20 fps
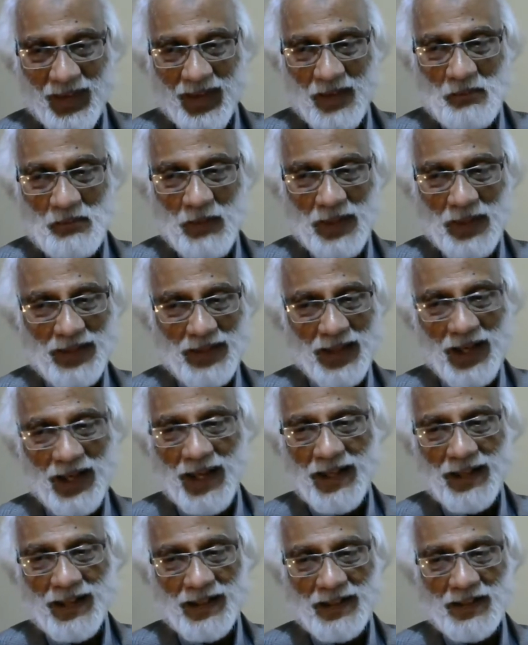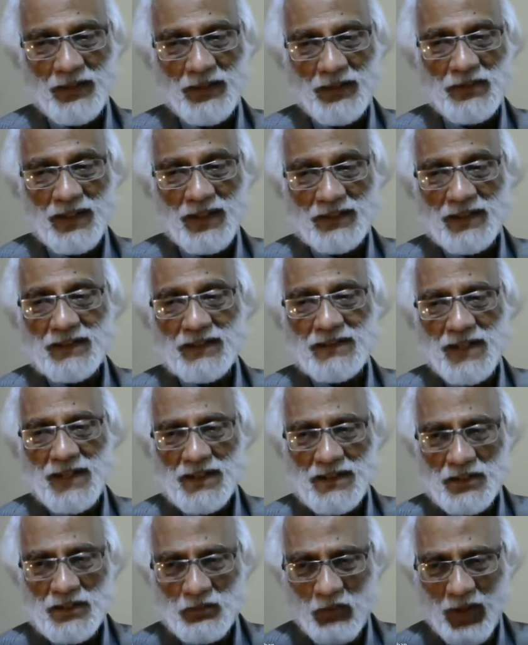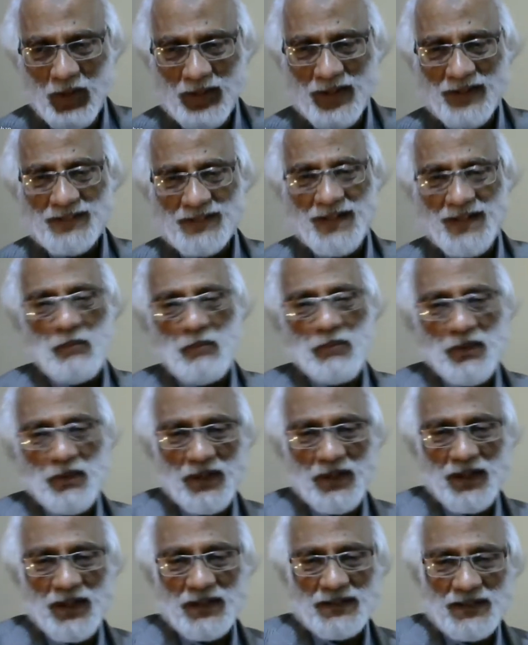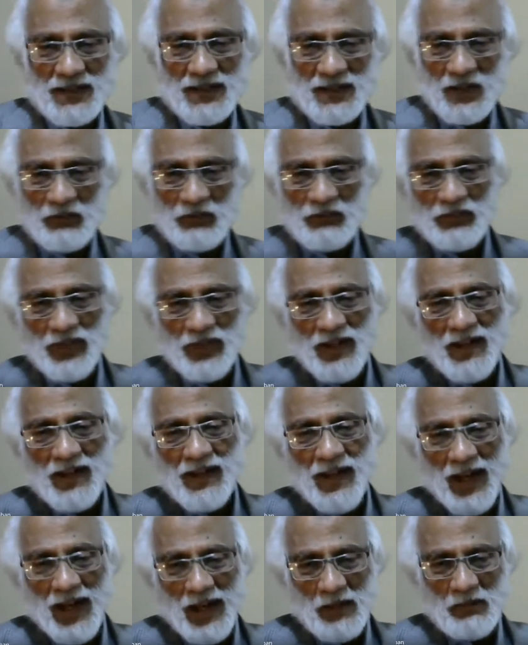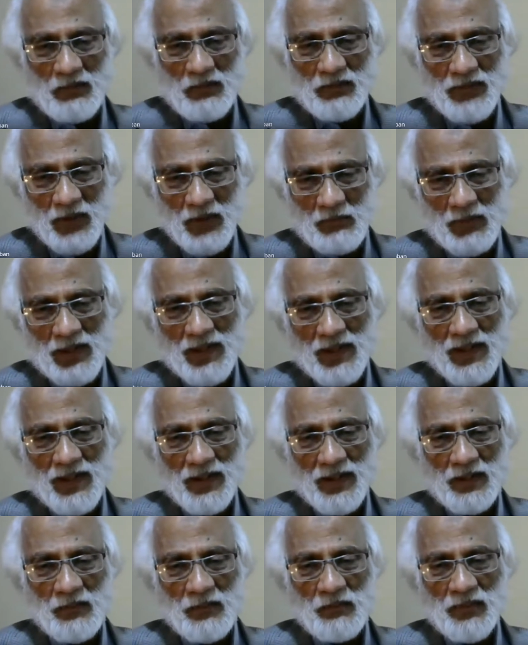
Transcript: But, I, uh, you know, this is just one example because this is a field I am familiar